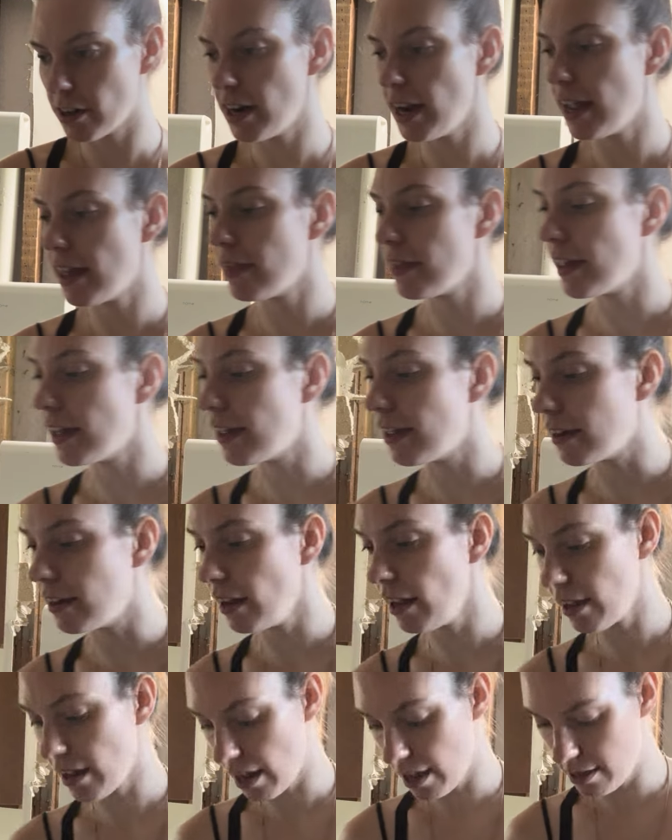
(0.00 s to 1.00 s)
and
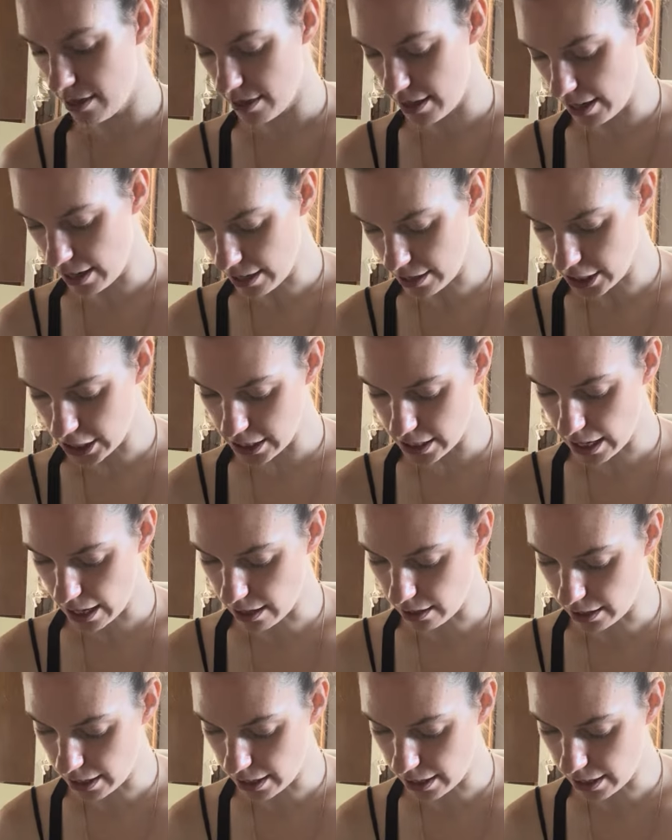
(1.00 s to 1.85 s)
then I think I just gotta